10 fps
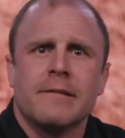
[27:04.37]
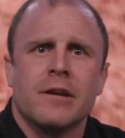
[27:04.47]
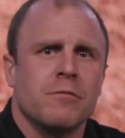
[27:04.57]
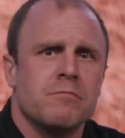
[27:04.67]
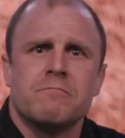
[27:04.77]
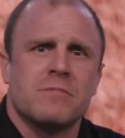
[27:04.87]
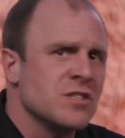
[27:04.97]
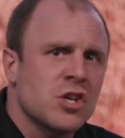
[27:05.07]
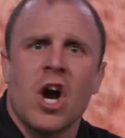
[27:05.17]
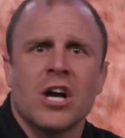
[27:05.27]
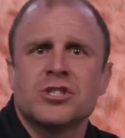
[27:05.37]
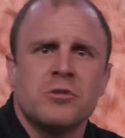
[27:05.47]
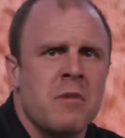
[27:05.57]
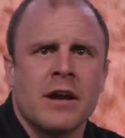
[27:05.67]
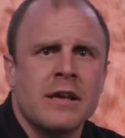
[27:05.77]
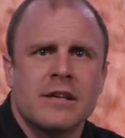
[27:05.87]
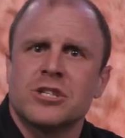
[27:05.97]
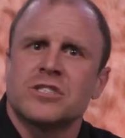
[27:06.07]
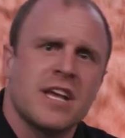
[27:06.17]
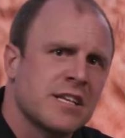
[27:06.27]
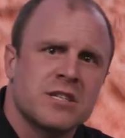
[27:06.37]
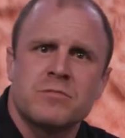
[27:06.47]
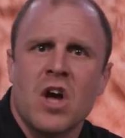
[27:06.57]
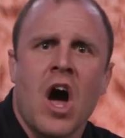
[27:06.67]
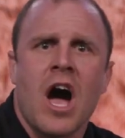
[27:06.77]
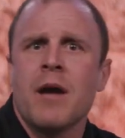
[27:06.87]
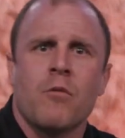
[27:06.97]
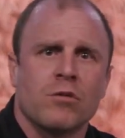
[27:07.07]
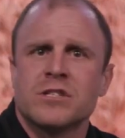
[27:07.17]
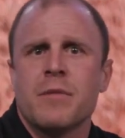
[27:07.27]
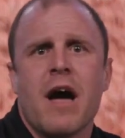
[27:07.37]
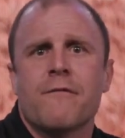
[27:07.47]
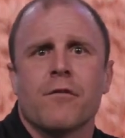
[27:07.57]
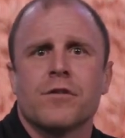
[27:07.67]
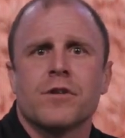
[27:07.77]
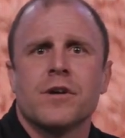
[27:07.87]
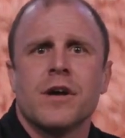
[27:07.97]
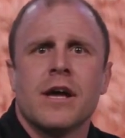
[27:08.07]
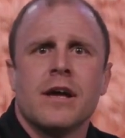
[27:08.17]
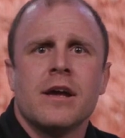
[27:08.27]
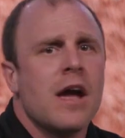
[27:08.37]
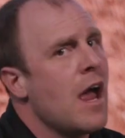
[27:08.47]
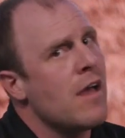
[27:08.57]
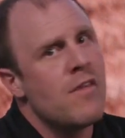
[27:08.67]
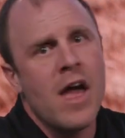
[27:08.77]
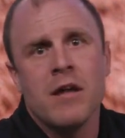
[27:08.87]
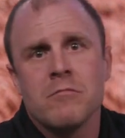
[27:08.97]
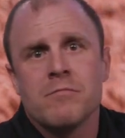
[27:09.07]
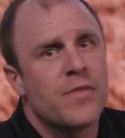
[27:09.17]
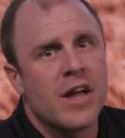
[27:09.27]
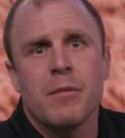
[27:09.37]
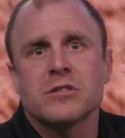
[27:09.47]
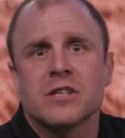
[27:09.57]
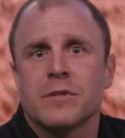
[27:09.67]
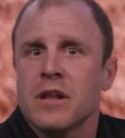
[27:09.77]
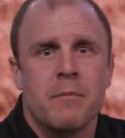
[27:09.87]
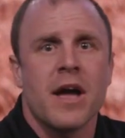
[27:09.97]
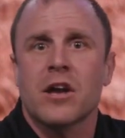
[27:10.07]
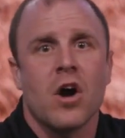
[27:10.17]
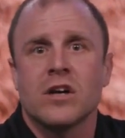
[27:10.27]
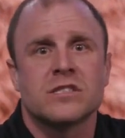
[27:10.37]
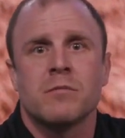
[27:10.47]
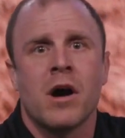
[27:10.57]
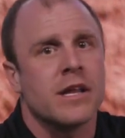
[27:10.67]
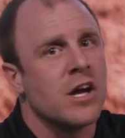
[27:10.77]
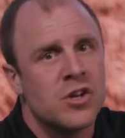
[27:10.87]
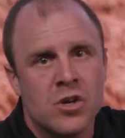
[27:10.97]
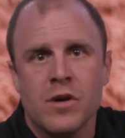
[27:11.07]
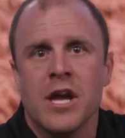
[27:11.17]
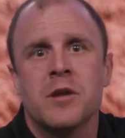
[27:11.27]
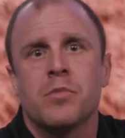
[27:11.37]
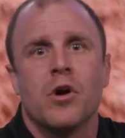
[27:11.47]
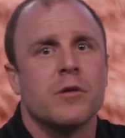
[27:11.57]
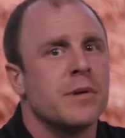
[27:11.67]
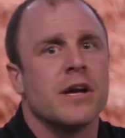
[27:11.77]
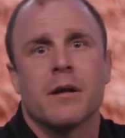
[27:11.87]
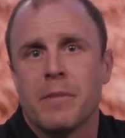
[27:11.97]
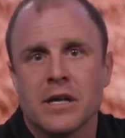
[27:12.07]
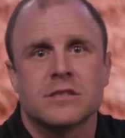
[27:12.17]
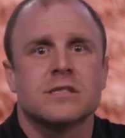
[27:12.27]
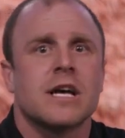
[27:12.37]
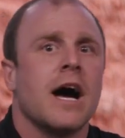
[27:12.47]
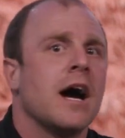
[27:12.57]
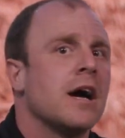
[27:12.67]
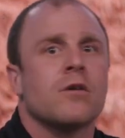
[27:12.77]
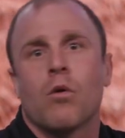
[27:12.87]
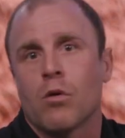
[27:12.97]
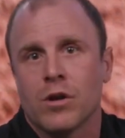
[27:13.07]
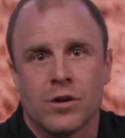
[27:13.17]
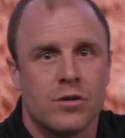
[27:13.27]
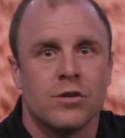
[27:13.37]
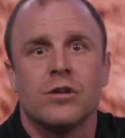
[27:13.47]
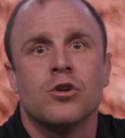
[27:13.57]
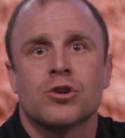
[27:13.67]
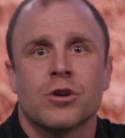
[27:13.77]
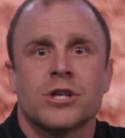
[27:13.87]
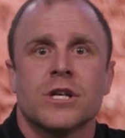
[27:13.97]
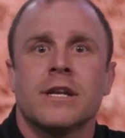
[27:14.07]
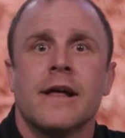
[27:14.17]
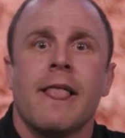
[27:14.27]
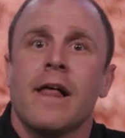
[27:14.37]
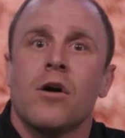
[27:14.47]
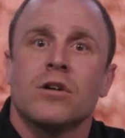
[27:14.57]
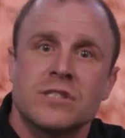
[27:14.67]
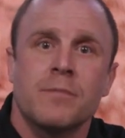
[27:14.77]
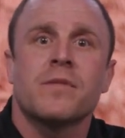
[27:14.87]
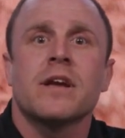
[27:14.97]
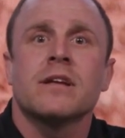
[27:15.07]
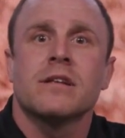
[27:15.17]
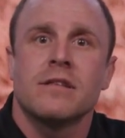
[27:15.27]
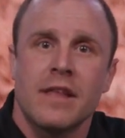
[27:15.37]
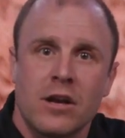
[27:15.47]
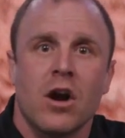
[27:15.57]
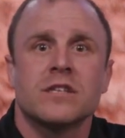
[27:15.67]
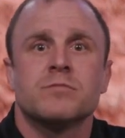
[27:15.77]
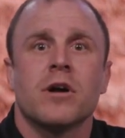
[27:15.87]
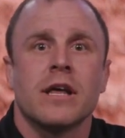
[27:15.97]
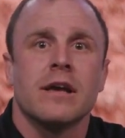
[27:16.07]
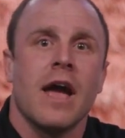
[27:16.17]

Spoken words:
It doesn't cost you money, it just takes some time or some effort. And then think about something that might cost some money, a new input, be it a pesticide or a nutrition, something that costs money.